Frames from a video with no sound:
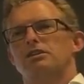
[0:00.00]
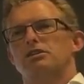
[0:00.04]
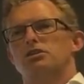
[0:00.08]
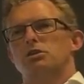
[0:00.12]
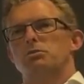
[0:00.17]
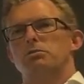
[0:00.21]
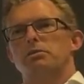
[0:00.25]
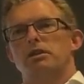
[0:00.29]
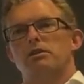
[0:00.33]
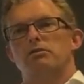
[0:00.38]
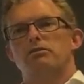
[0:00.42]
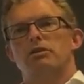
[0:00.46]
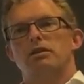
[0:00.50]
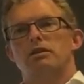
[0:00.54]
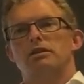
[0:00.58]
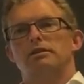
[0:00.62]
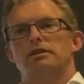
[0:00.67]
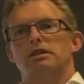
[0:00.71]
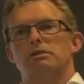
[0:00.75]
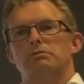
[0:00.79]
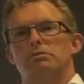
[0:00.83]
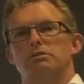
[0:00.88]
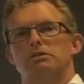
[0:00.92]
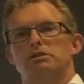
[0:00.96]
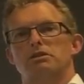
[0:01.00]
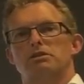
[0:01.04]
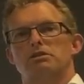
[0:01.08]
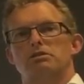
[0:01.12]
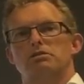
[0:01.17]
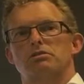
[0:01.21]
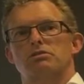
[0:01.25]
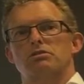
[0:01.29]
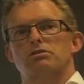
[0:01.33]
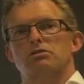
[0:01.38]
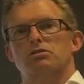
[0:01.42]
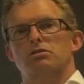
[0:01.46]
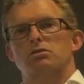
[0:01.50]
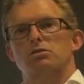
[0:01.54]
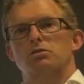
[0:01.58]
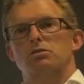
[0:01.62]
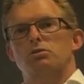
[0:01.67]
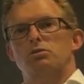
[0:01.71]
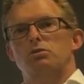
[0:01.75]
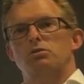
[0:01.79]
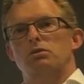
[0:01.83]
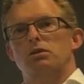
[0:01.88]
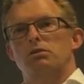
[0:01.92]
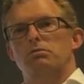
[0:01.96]
in a realistic position
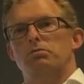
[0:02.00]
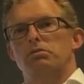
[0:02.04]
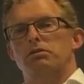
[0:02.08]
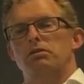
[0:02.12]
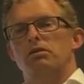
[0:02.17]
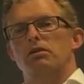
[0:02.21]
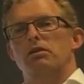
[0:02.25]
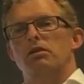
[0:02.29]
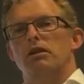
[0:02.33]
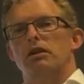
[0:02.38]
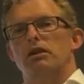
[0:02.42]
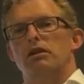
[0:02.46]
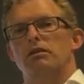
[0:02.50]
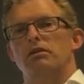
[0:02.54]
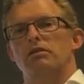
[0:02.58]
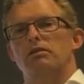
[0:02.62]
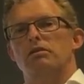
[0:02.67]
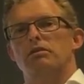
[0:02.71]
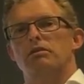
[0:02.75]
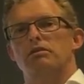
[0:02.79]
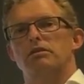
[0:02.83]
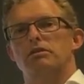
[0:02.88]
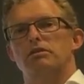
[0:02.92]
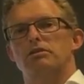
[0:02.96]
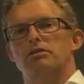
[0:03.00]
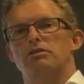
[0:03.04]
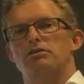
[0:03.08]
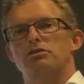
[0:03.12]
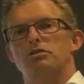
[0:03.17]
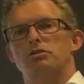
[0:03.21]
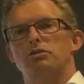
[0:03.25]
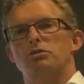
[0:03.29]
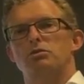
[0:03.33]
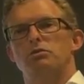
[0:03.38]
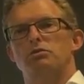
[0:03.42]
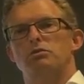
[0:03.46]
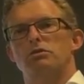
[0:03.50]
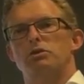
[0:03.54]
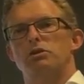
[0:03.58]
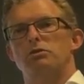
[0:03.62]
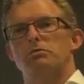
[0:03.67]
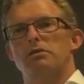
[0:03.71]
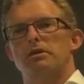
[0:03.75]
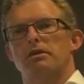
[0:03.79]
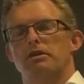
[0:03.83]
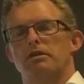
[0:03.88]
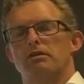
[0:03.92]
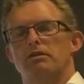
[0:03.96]
to apply this new
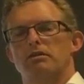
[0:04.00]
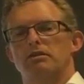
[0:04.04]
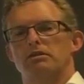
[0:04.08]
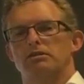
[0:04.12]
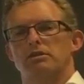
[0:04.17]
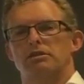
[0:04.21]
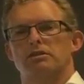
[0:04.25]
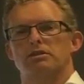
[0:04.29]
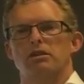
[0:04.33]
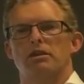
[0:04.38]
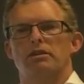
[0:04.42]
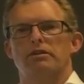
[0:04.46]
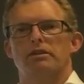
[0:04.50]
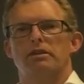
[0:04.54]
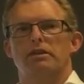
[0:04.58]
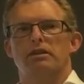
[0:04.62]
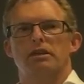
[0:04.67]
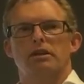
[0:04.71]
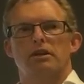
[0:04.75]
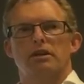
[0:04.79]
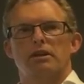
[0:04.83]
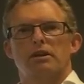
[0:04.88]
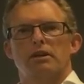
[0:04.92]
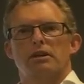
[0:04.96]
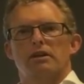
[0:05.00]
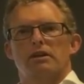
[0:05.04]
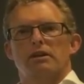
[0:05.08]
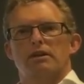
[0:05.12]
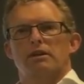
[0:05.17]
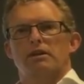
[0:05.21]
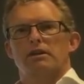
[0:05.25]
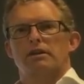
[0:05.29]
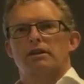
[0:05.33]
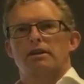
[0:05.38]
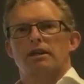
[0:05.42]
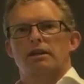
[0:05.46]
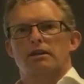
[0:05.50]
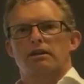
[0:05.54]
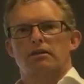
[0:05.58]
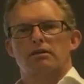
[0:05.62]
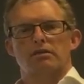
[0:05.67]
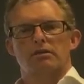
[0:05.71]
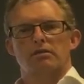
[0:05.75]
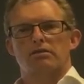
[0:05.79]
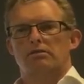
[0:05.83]
methodology. So I think, again,